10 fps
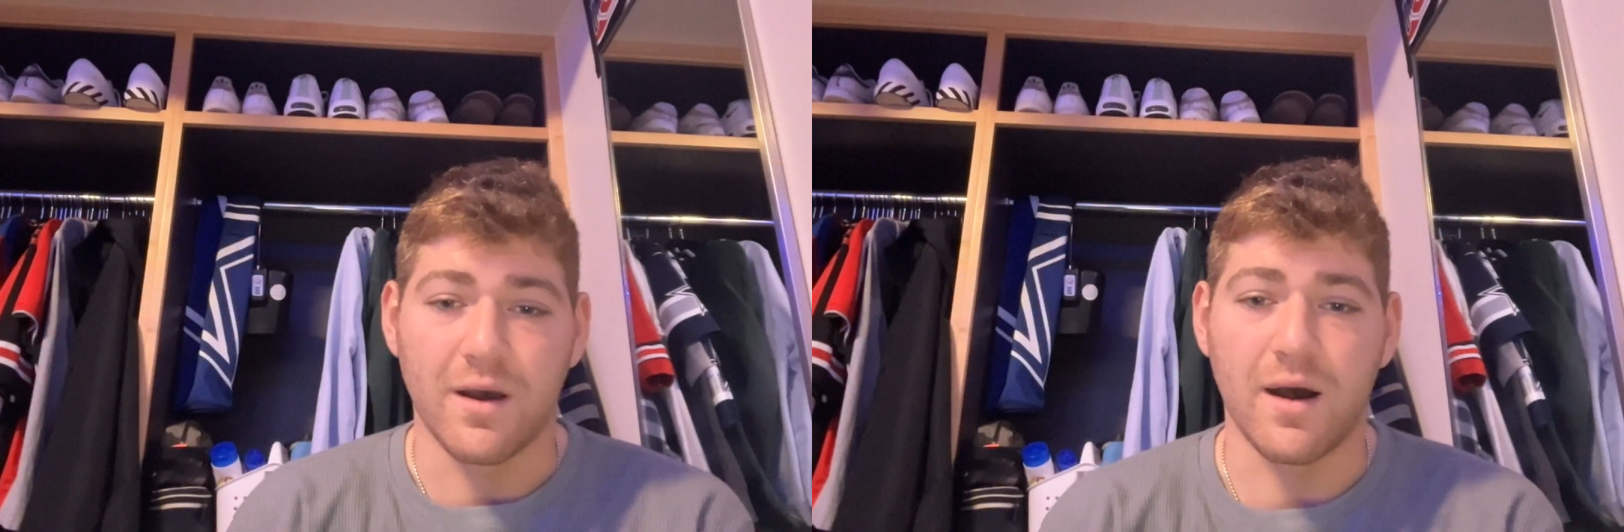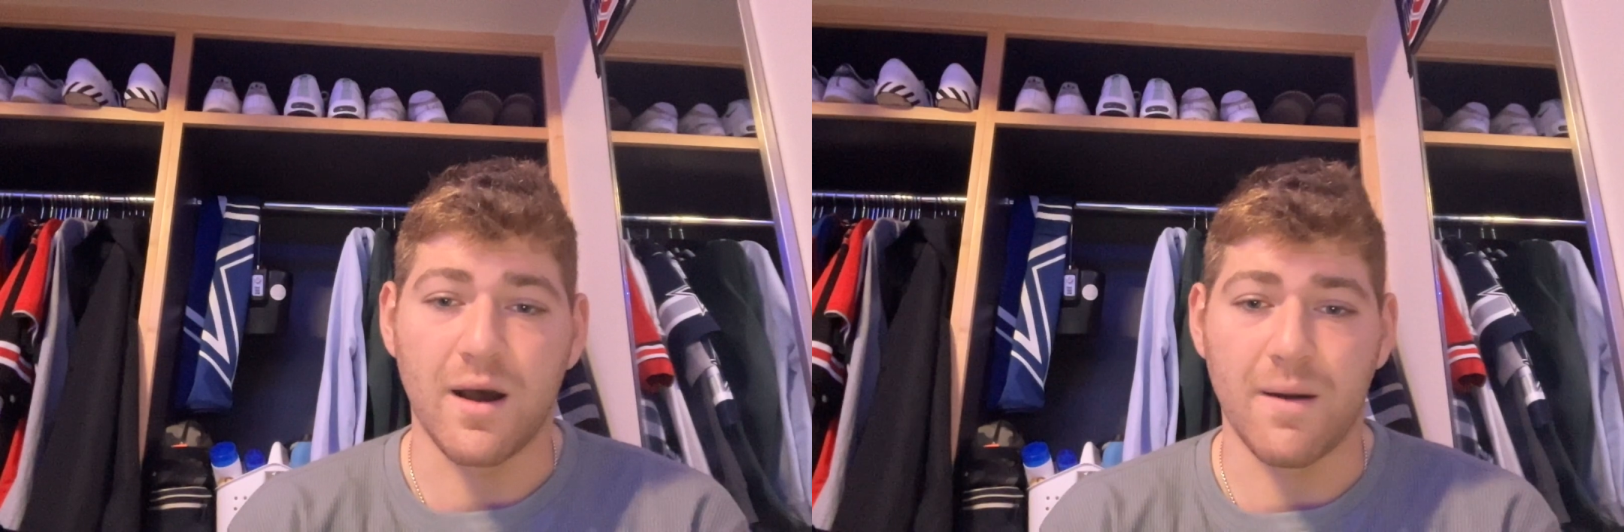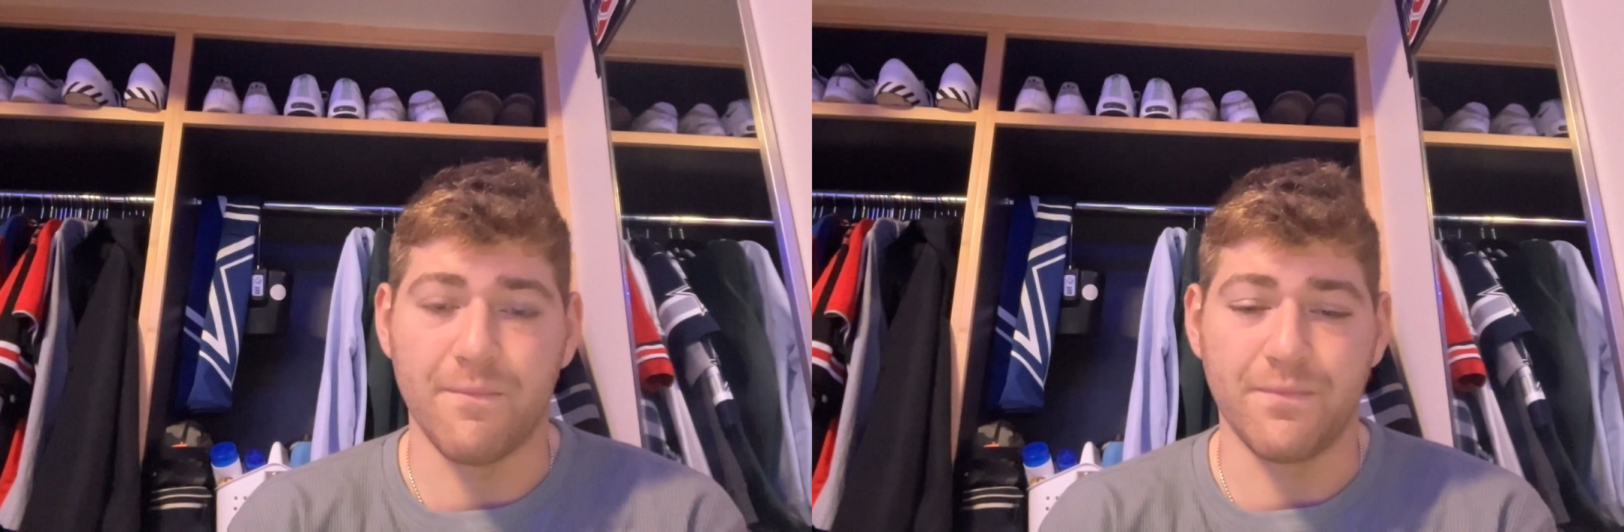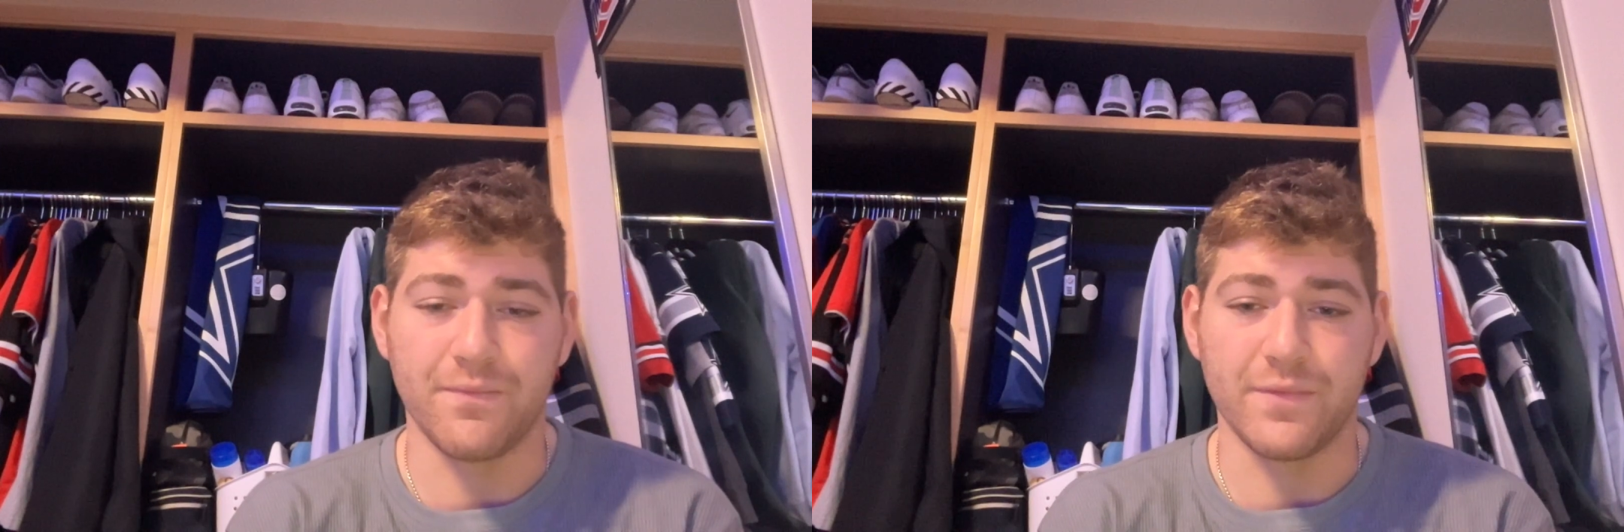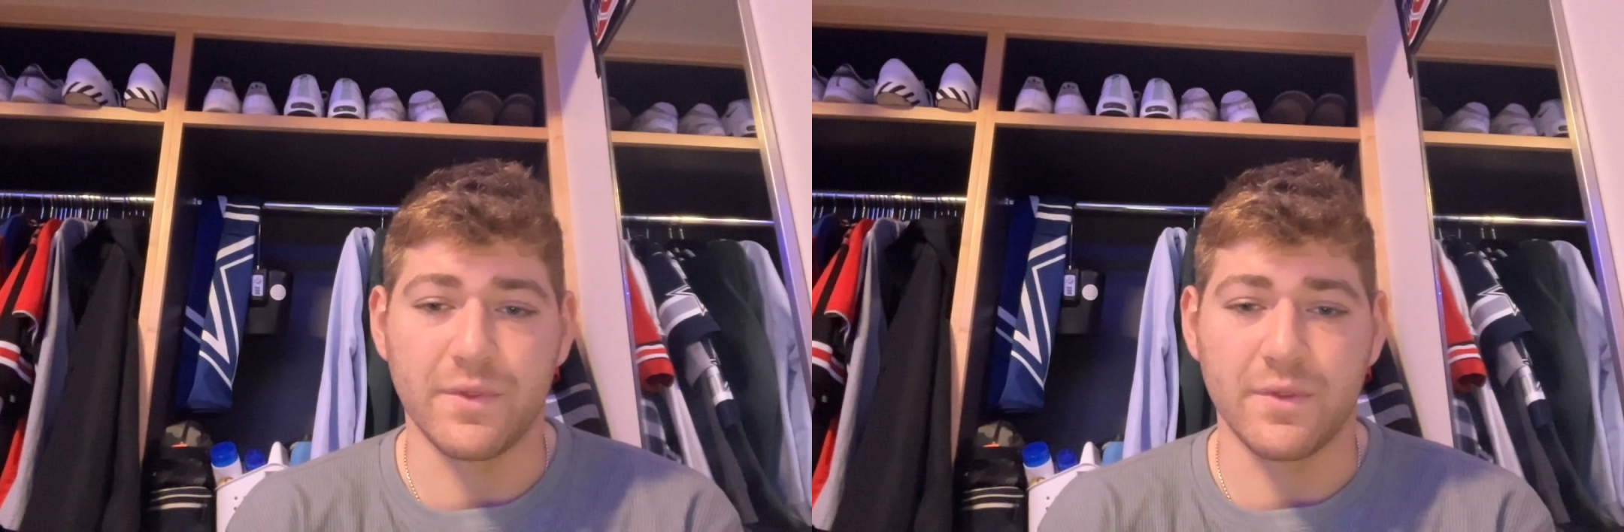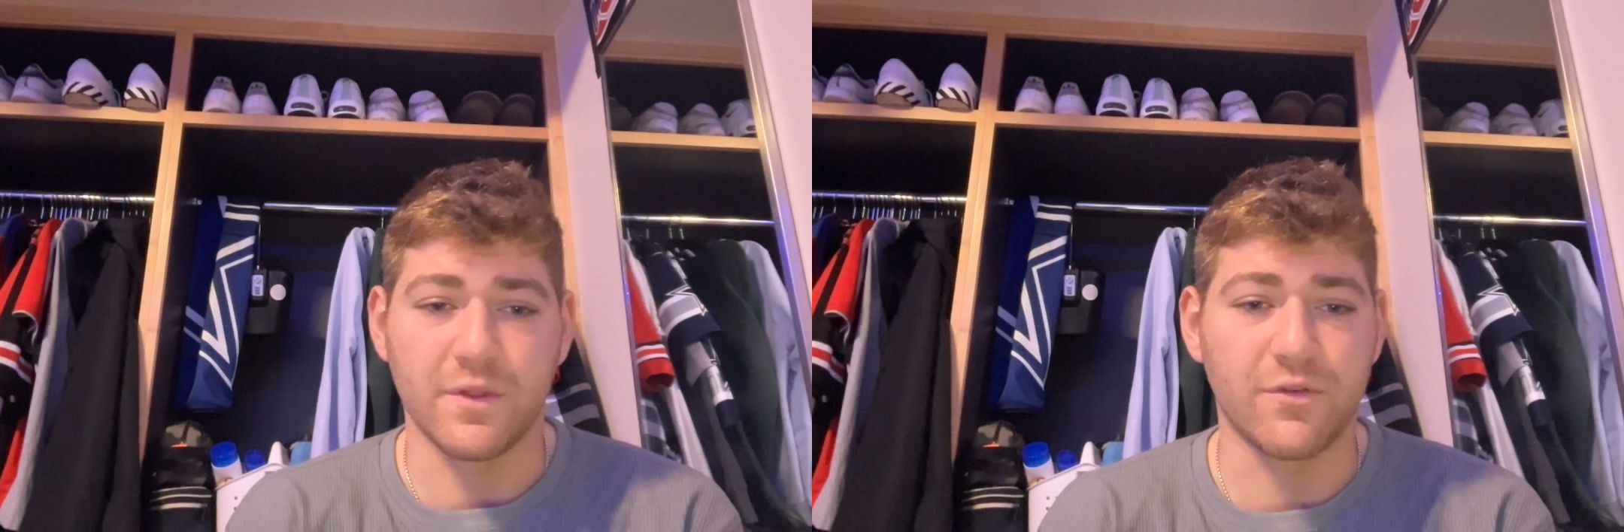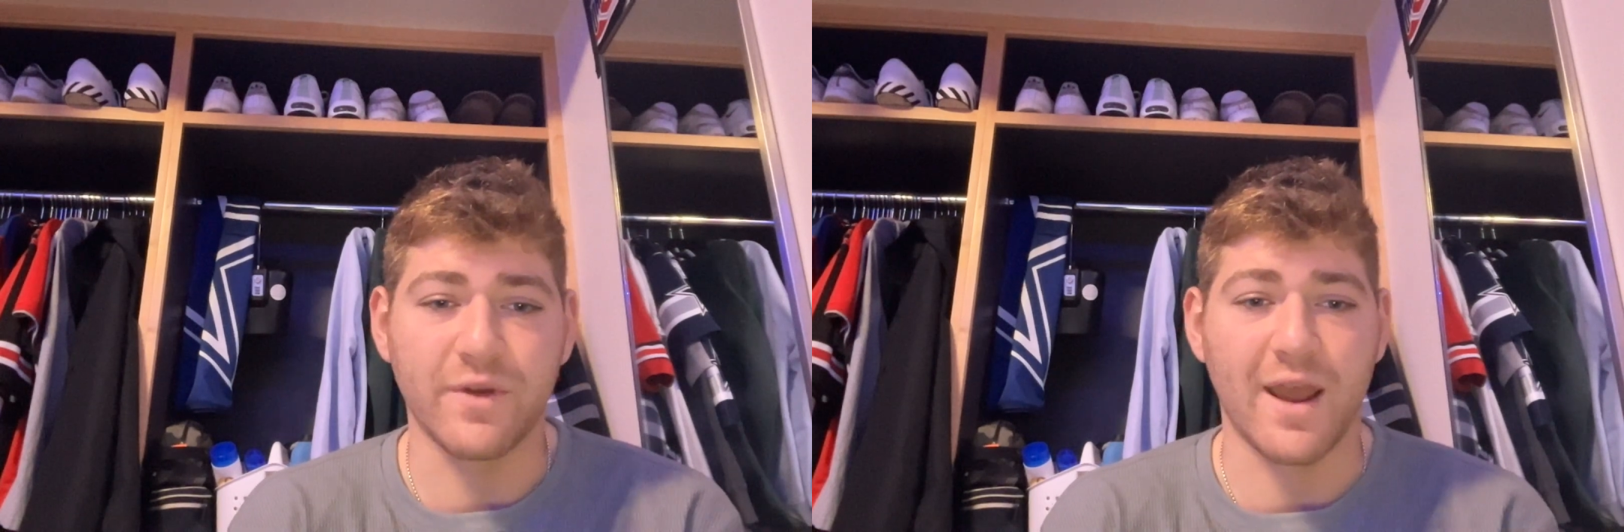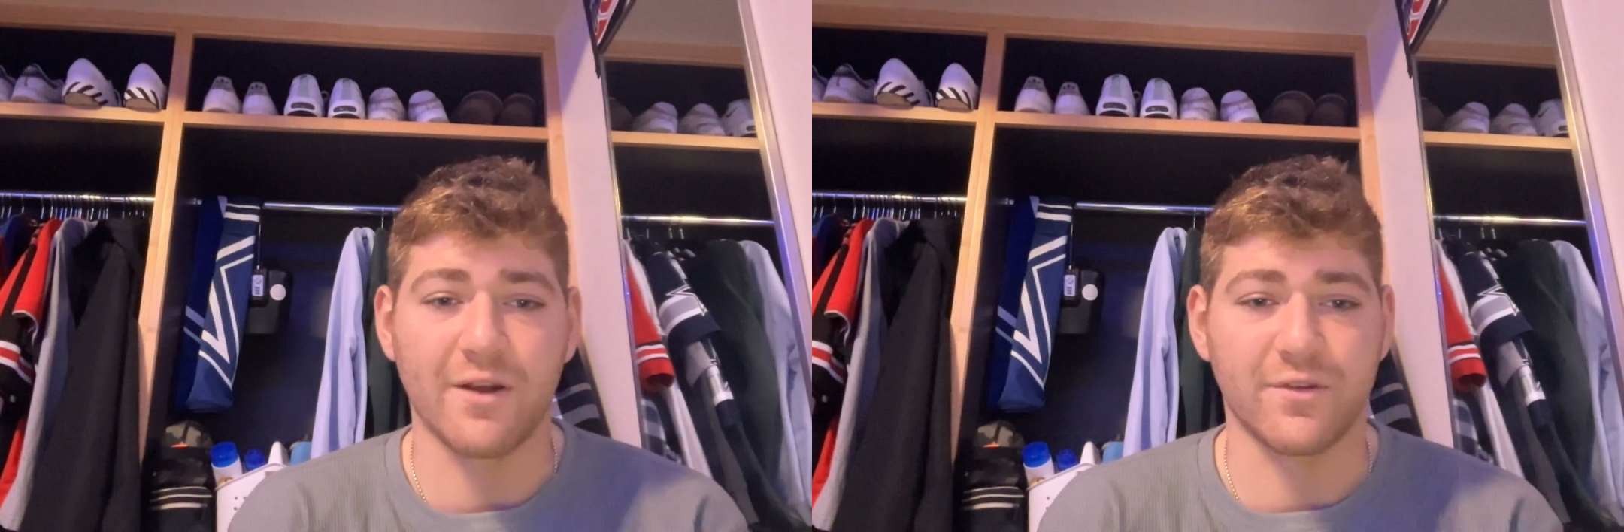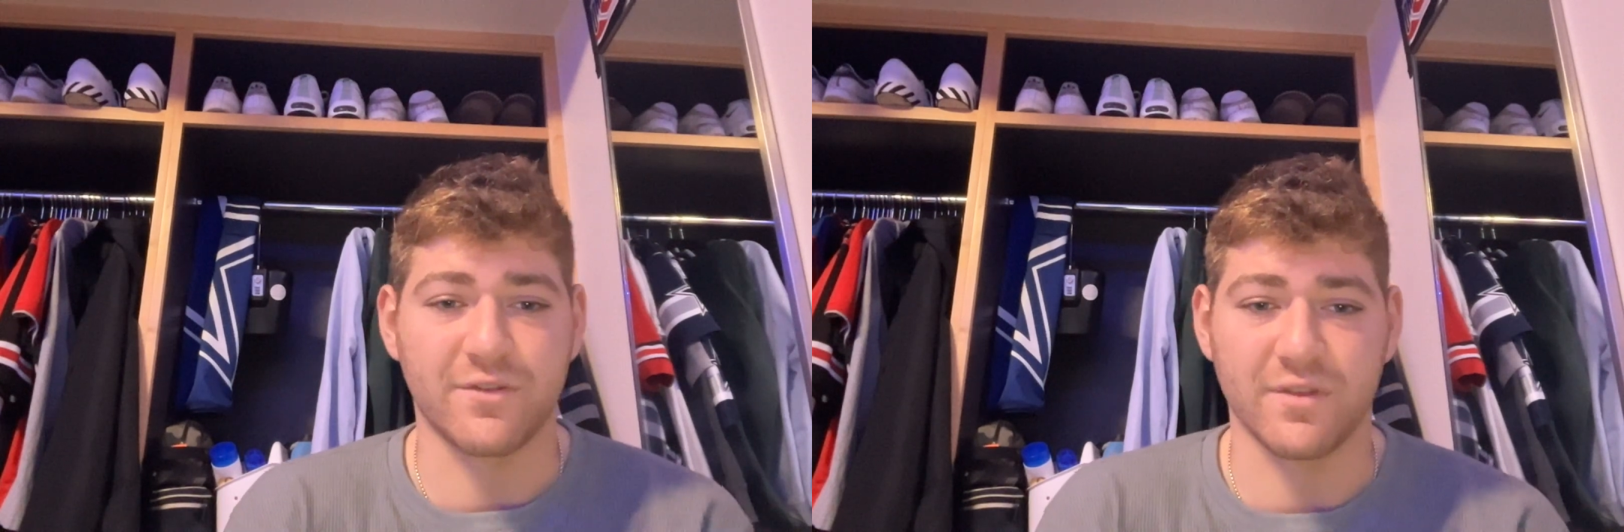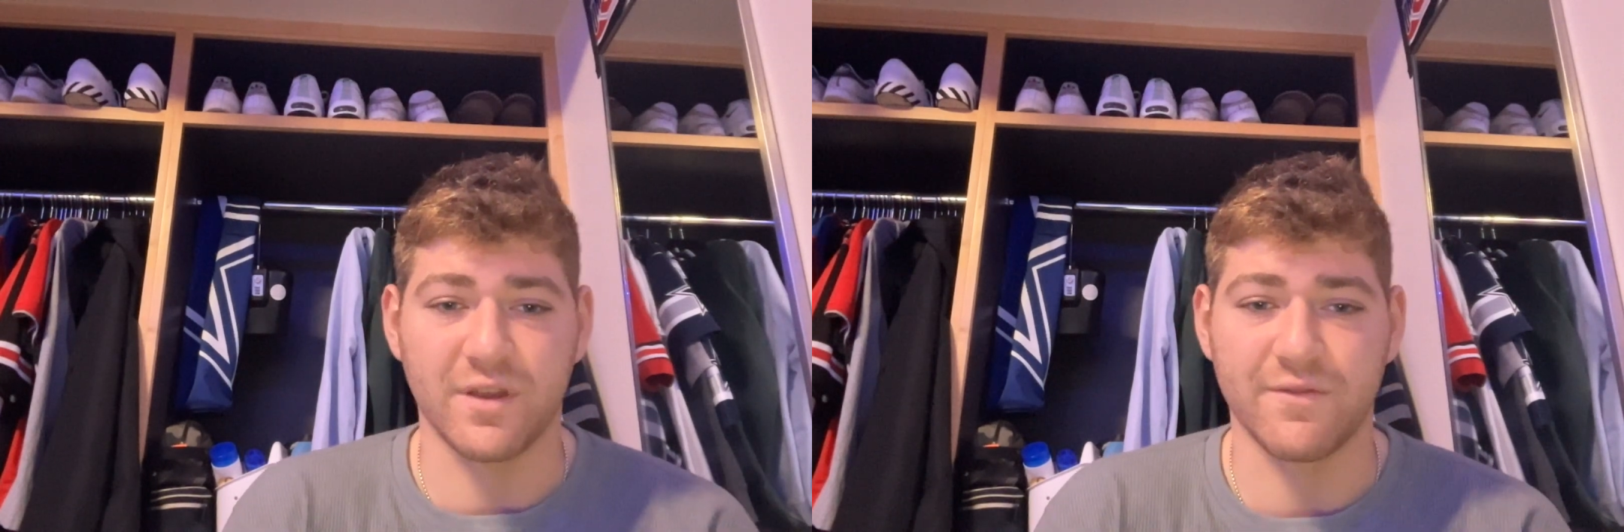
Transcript: Um, the two characters in